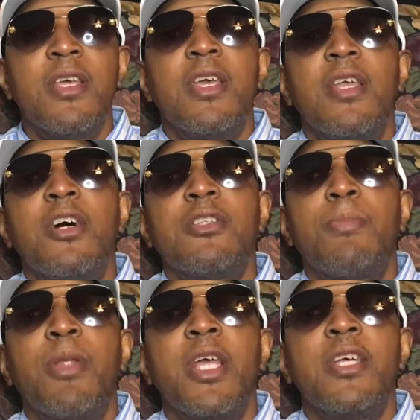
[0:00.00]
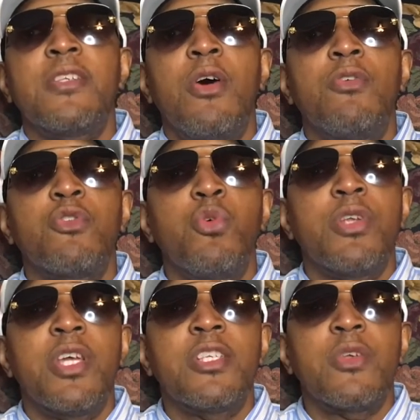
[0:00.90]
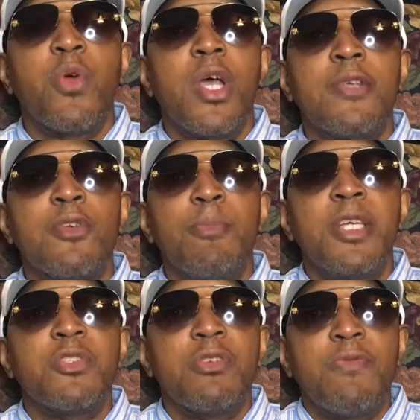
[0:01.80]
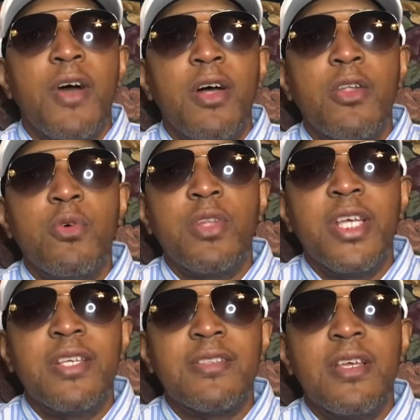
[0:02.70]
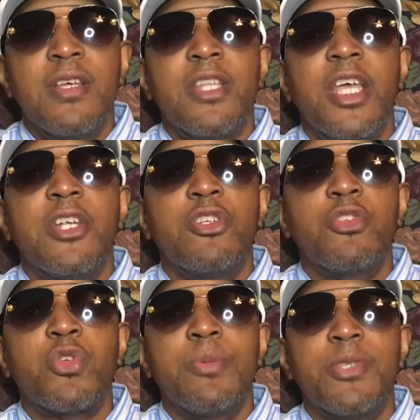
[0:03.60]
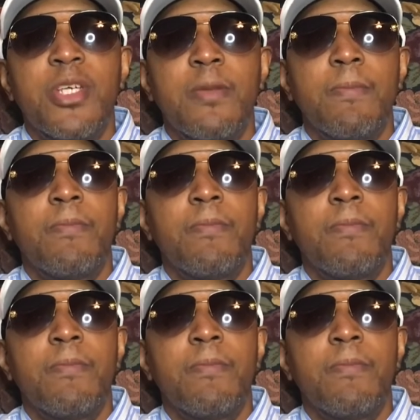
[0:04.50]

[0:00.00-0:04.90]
and other plays on Twitter and Instagram, so make sure to follow those links that are in the description.